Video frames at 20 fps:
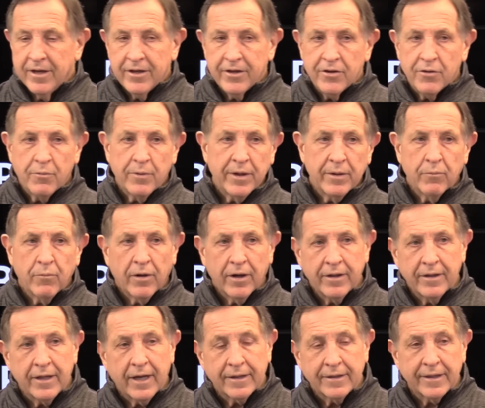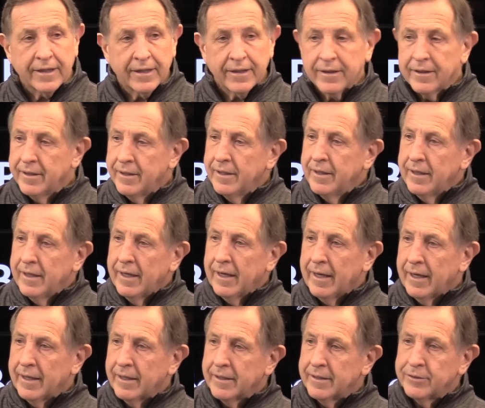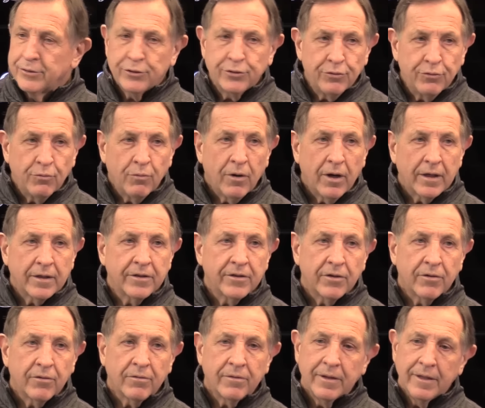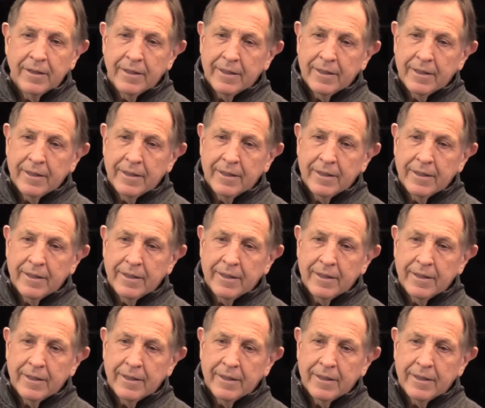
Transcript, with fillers: You win one nothing. 2-1, uh, you know.